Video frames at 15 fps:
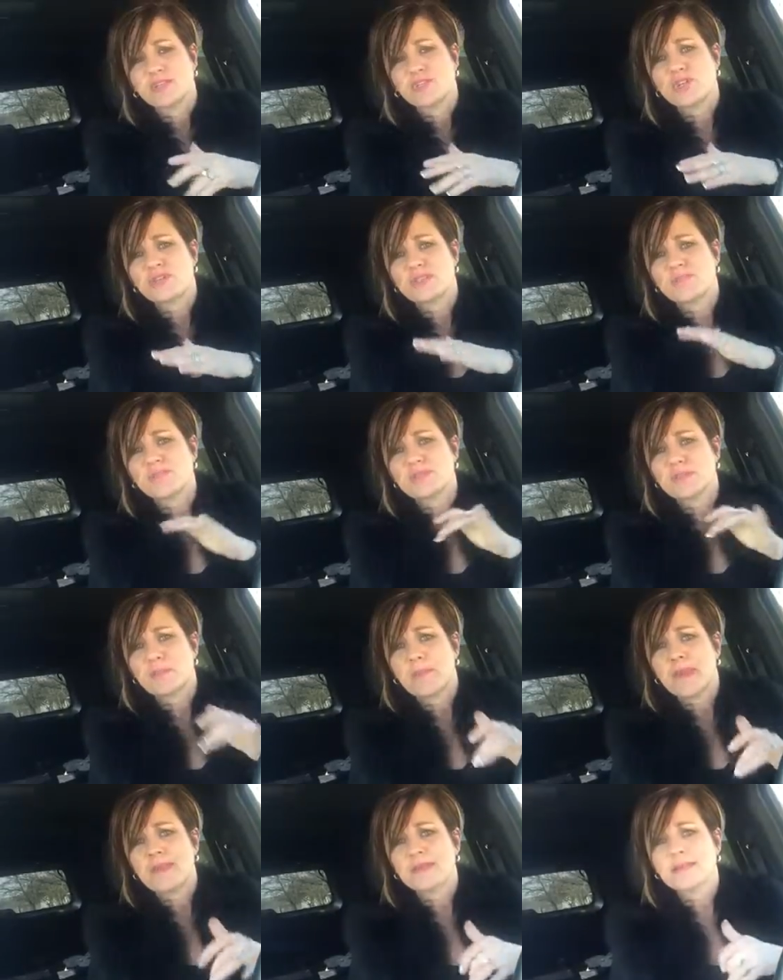Joseph was
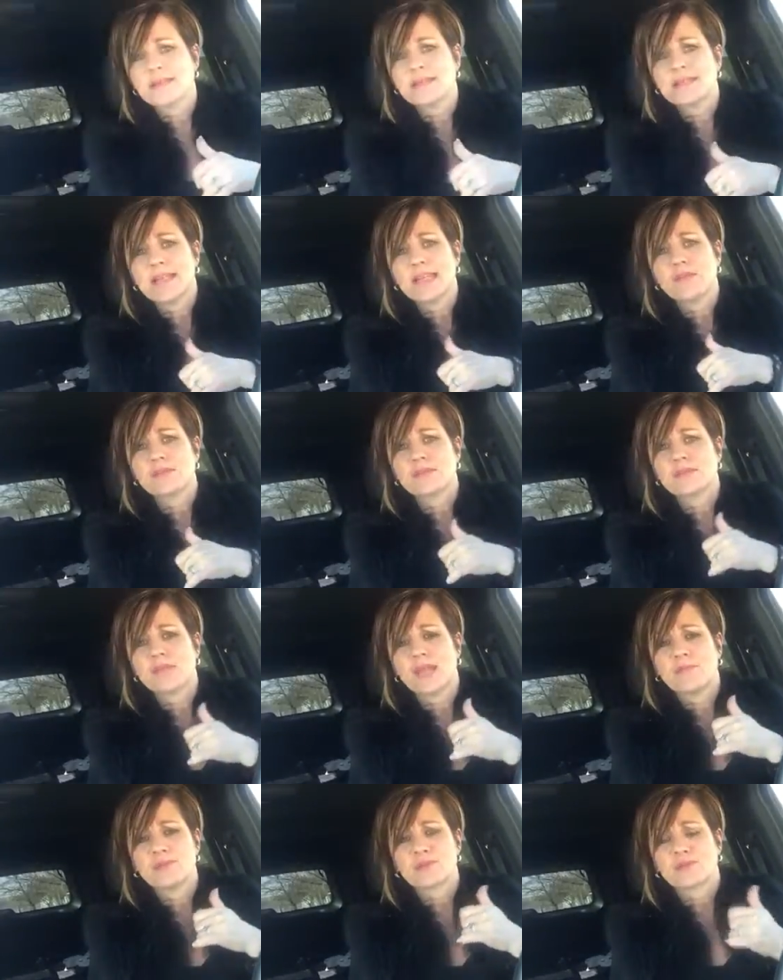abandoned. He was,
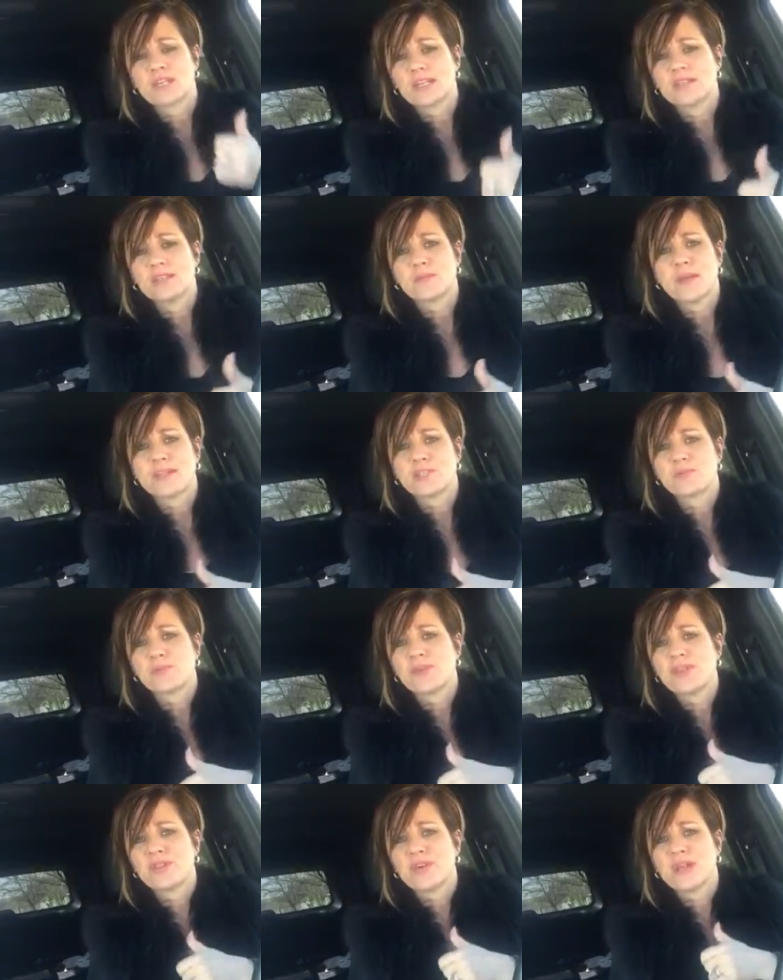he was rejected by his
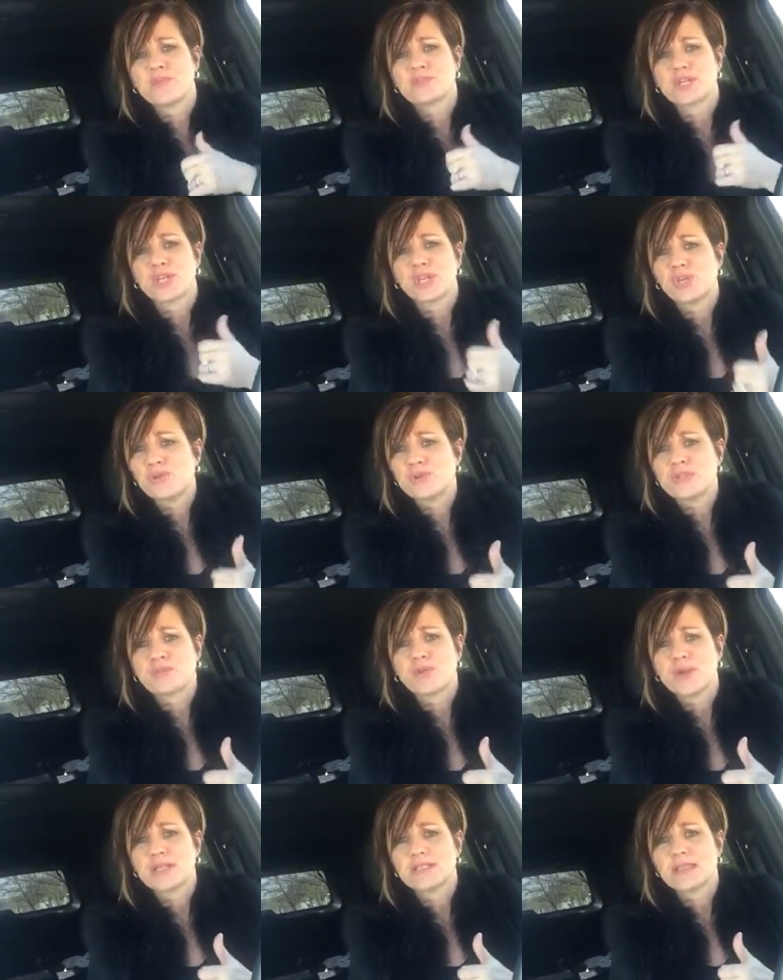brother. He was accused of
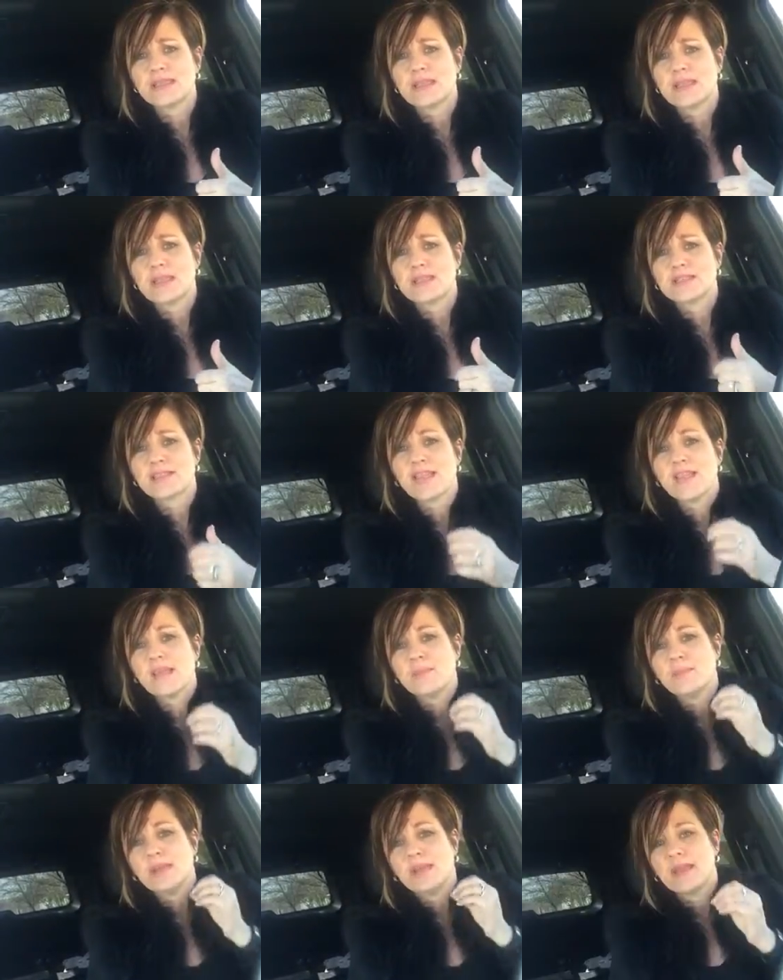crazy things,
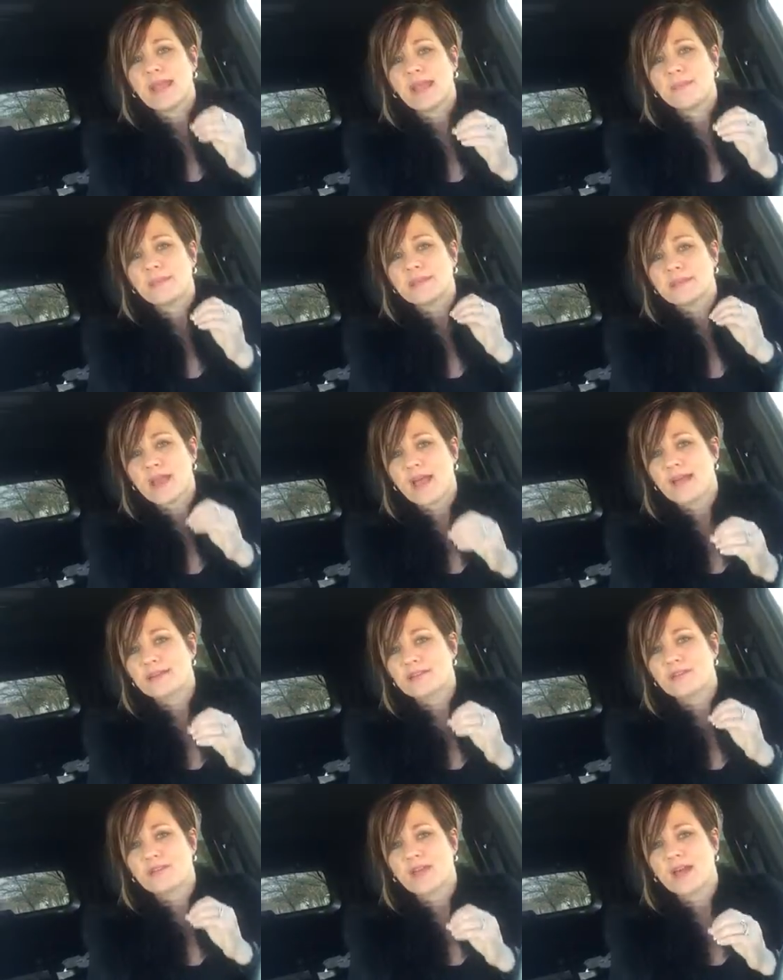but he kept his
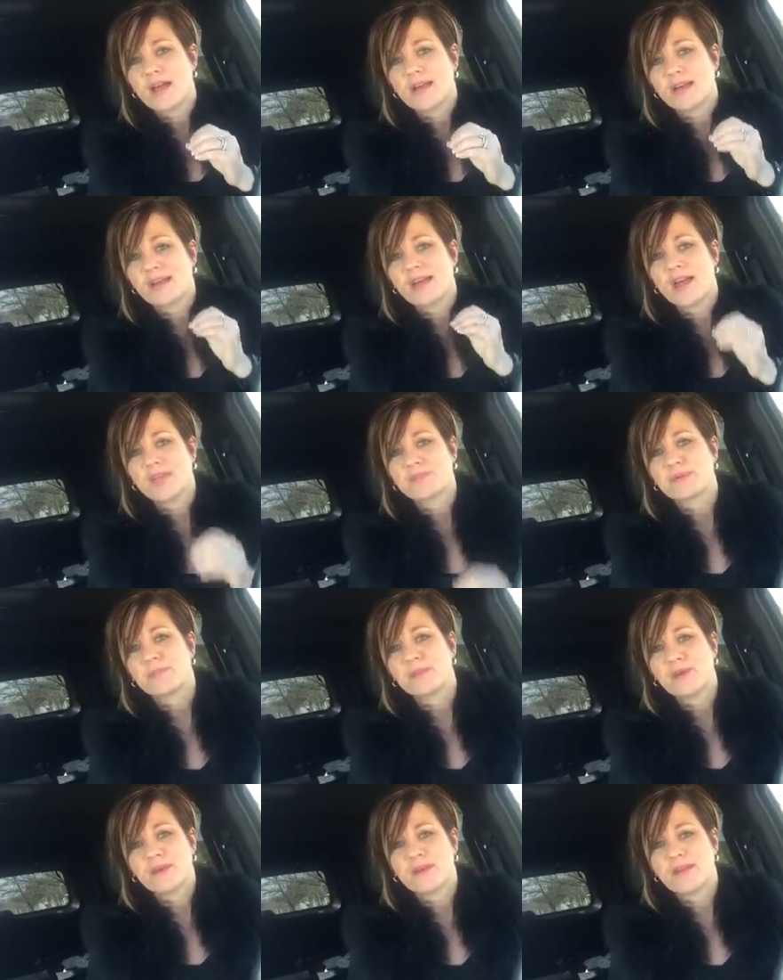eyes on God and God
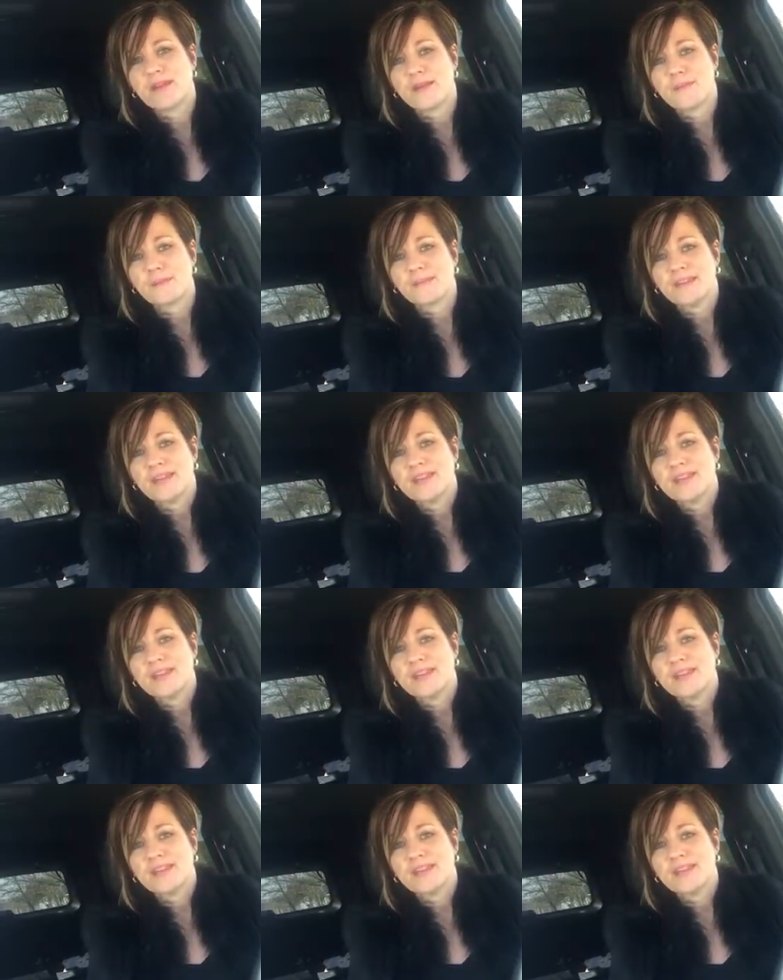promoted him.